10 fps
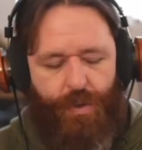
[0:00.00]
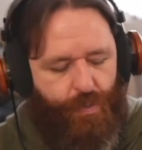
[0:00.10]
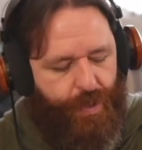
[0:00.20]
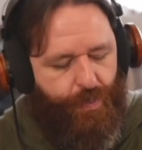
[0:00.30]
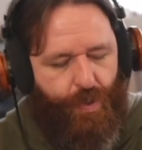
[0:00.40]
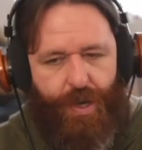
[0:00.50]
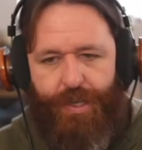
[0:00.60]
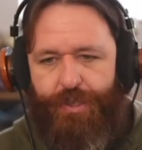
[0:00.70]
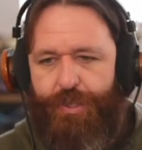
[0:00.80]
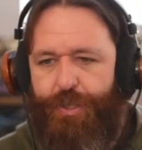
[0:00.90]
we
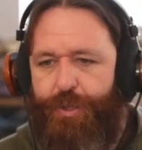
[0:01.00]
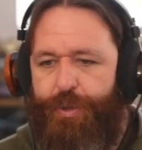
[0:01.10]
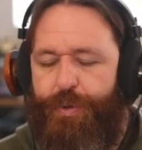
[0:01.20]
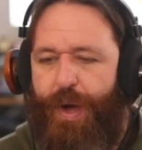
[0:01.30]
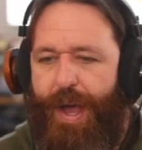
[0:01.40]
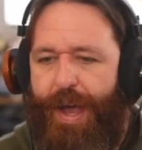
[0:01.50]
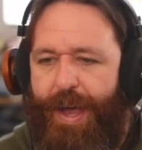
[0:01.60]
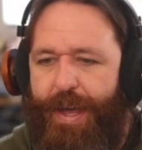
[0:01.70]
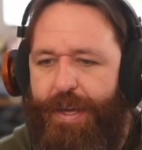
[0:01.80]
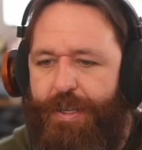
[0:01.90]
want to
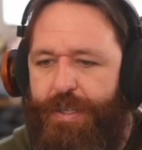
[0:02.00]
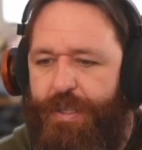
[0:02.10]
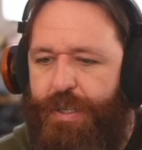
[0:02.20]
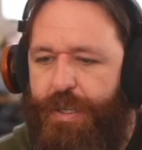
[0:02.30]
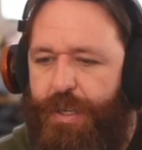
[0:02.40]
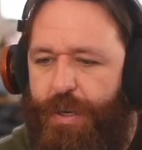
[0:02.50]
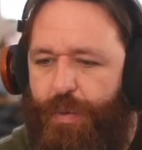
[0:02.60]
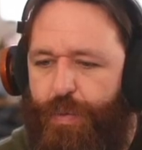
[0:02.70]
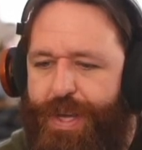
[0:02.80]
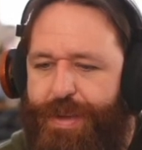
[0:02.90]
add
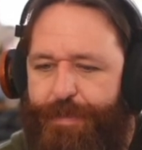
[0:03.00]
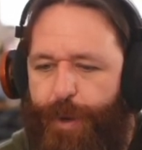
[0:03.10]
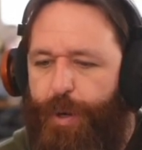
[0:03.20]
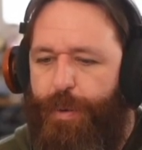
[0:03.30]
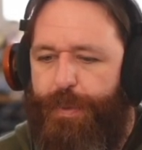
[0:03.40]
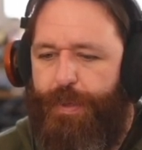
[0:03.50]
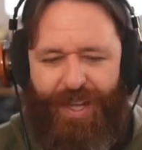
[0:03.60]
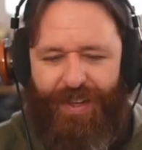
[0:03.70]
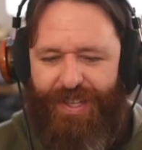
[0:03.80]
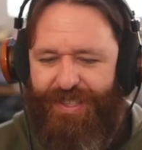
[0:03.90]
reverb.
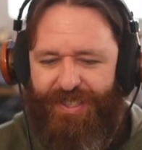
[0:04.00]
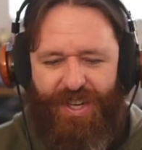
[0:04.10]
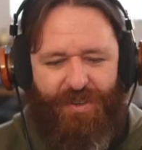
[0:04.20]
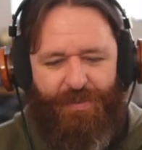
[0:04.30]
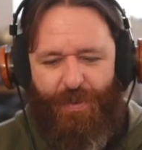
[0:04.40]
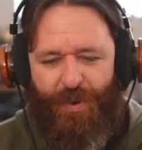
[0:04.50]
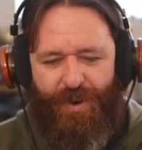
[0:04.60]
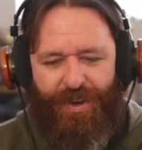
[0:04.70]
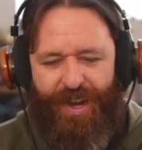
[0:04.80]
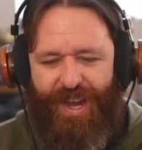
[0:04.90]
I like the sound of
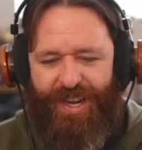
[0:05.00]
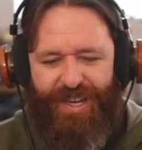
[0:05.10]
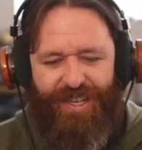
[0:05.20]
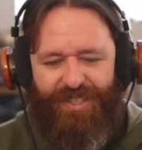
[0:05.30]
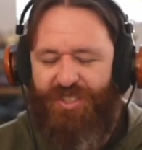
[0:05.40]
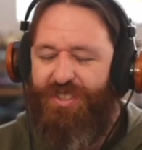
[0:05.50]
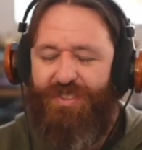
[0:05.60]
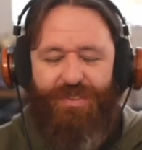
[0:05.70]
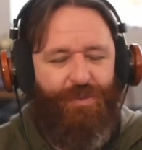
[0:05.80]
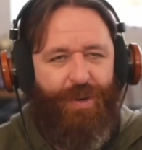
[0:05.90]
480
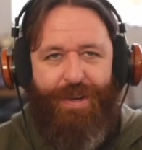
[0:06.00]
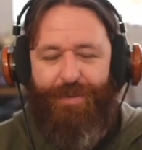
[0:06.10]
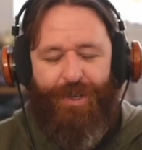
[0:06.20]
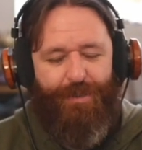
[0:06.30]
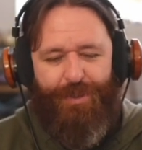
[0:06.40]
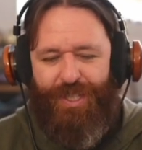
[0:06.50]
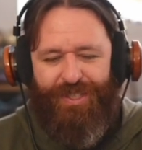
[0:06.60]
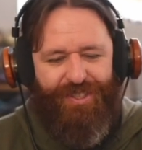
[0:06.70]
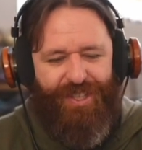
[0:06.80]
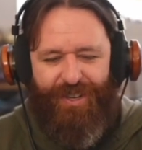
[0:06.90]
reverbs
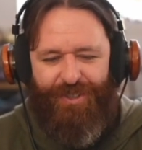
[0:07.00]
on snare